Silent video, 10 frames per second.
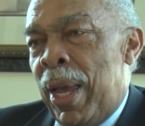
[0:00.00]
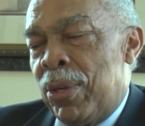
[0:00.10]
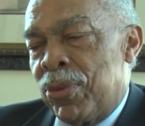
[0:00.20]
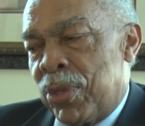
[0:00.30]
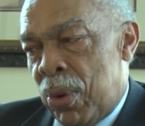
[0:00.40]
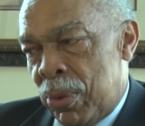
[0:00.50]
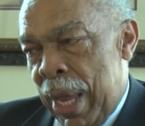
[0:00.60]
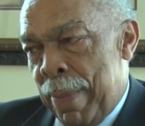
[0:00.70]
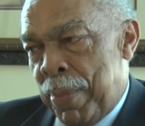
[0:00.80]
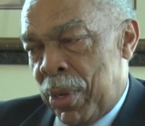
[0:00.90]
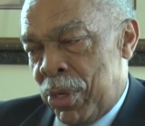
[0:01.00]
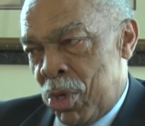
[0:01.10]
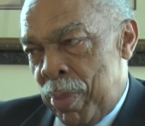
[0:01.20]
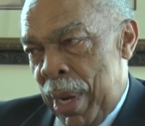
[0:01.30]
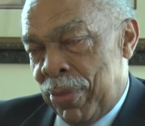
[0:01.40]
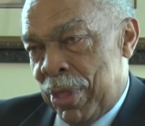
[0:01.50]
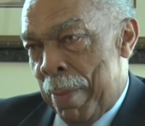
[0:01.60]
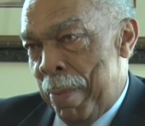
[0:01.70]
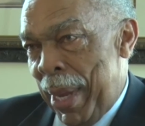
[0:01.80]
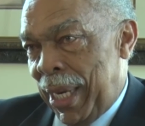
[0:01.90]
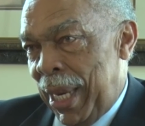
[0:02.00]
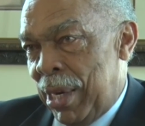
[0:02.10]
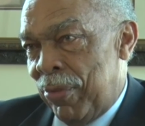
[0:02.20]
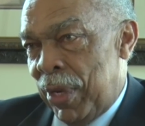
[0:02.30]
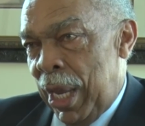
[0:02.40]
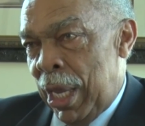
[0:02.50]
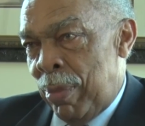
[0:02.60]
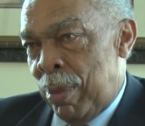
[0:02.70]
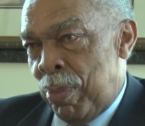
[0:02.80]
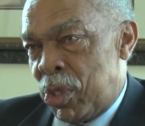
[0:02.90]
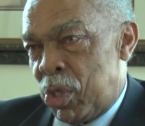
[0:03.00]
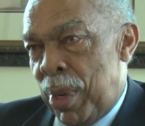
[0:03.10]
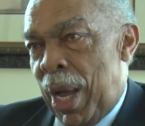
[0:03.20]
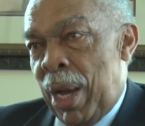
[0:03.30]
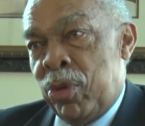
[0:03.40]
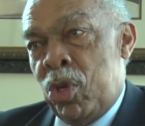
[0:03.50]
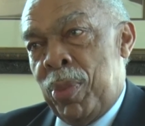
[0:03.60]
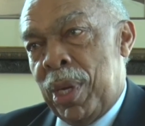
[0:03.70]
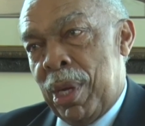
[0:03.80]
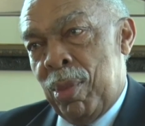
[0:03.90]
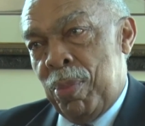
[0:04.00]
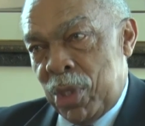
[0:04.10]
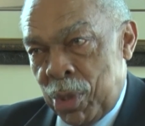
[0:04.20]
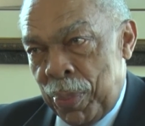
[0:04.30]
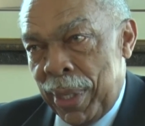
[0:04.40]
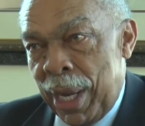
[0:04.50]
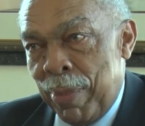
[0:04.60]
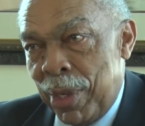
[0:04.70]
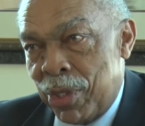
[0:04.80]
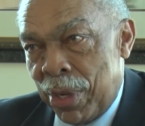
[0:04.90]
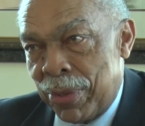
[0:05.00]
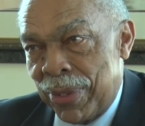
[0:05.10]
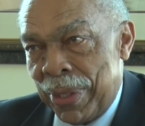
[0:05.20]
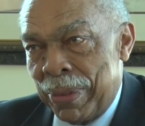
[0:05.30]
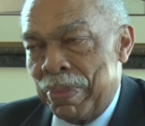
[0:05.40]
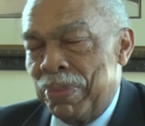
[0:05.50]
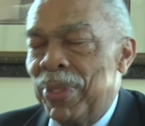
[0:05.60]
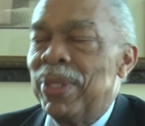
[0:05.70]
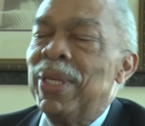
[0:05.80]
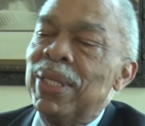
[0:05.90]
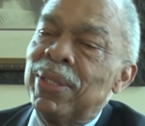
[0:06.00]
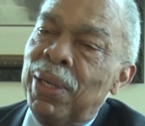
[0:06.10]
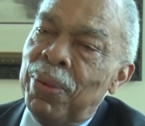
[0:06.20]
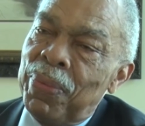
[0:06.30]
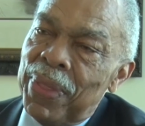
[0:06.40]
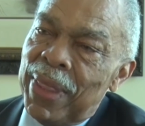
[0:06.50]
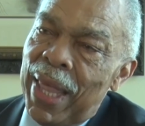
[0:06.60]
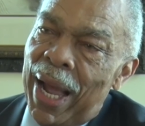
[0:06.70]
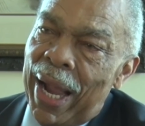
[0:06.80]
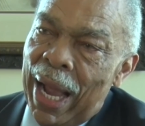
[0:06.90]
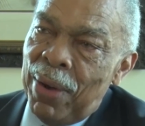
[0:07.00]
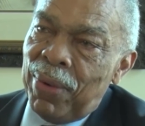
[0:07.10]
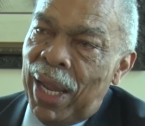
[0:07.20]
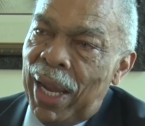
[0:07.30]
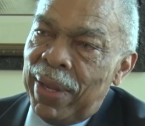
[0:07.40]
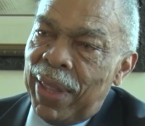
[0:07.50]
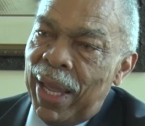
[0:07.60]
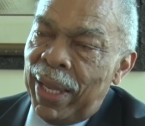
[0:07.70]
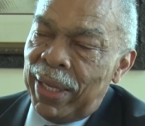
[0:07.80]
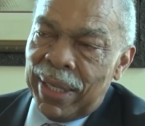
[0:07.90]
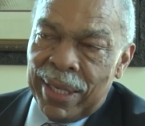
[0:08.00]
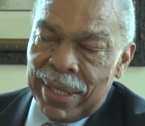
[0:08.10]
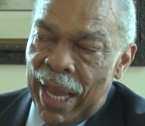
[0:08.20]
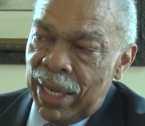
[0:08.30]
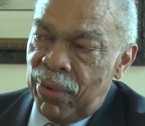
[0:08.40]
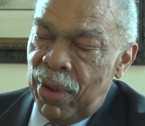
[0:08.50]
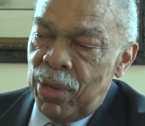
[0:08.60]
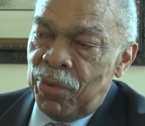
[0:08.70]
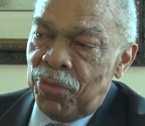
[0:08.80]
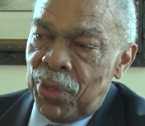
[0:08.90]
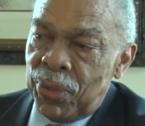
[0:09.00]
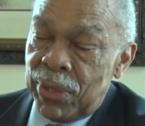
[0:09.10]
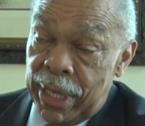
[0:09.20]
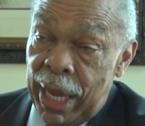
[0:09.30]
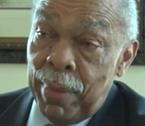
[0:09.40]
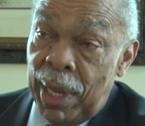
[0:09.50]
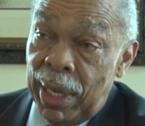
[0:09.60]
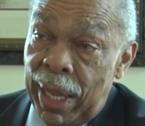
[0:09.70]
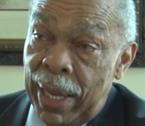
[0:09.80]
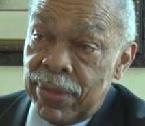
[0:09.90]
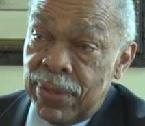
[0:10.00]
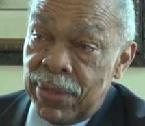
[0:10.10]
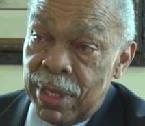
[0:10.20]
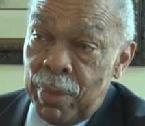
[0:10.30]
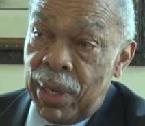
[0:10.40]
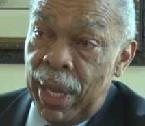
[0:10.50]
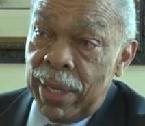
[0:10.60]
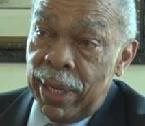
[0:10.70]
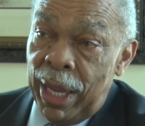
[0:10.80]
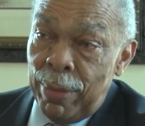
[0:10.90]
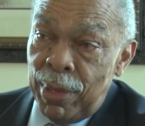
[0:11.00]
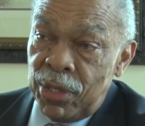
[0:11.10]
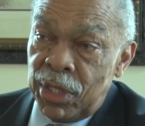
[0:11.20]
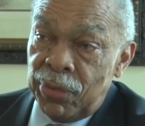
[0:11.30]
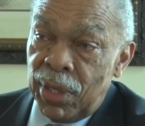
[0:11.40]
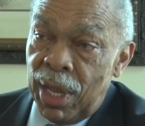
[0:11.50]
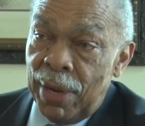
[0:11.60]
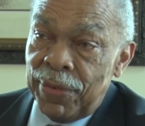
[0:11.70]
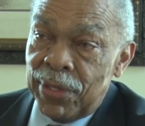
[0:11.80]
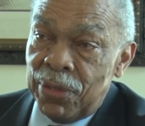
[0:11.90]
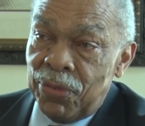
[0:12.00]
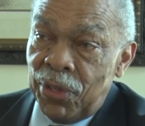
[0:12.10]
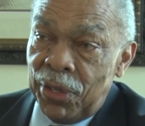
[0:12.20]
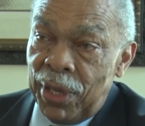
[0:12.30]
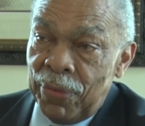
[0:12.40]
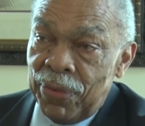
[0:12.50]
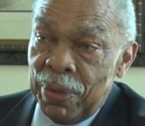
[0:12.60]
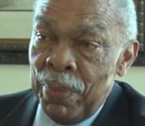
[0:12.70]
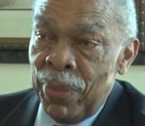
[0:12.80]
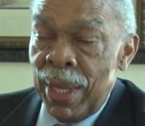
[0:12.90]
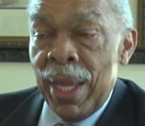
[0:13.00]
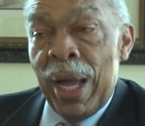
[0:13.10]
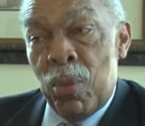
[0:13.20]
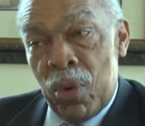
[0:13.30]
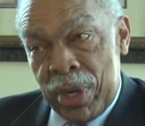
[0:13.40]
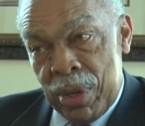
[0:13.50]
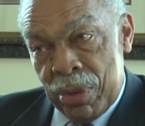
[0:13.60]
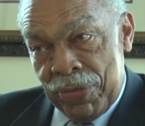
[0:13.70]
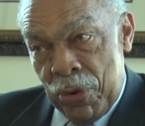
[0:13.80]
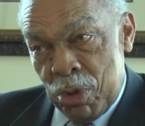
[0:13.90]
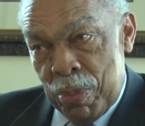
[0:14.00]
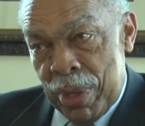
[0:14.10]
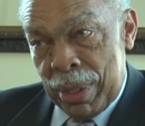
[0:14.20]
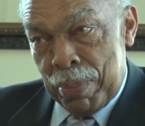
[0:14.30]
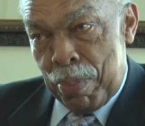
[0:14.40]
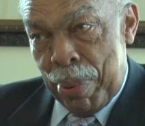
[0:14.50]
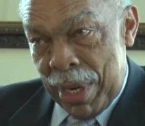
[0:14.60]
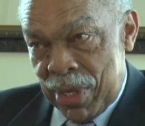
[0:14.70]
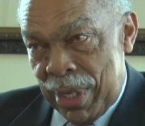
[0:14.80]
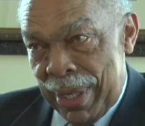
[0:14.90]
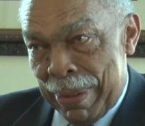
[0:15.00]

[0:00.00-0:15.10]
And so that book is about the making of an AME bishop. How do you become a bishop in AME Church, you know? So I outlined that. It's got great reviews. It came out last summer at the AME General Conference in Philadelphia. I'm working on a fourth book presently.